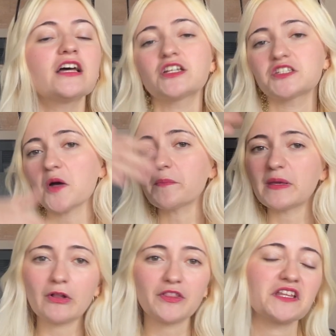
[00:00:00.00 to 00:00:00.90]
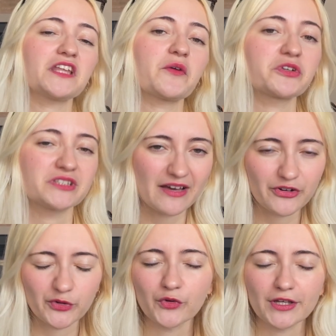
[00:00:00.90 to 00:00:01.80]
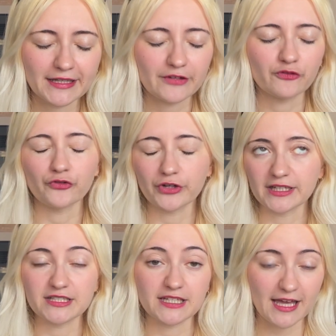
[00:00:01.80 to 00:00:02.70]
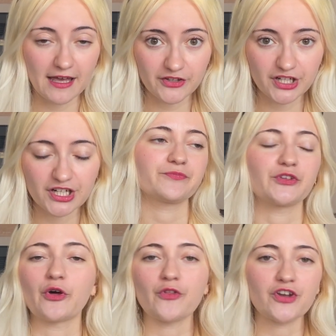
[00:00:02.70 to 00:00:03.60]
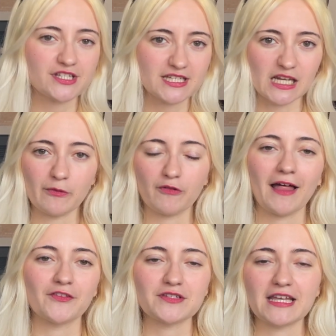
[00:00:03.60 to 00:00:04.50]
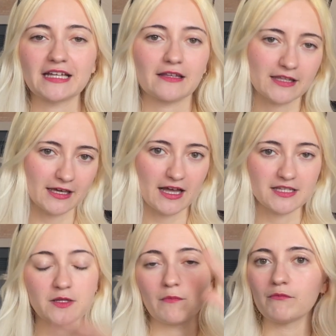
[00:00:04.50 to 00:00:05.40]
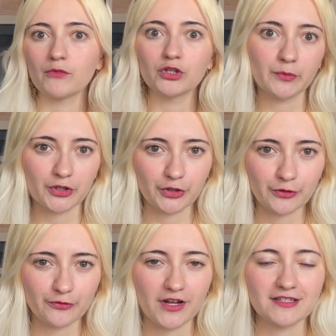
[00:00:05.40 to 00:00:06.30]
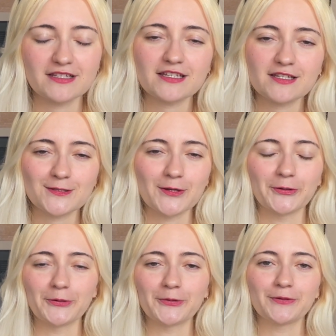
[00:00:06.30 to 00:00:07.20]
Some people think they were never really together. You know, there's this clip of Lando saying that he has multiple girlfriends, so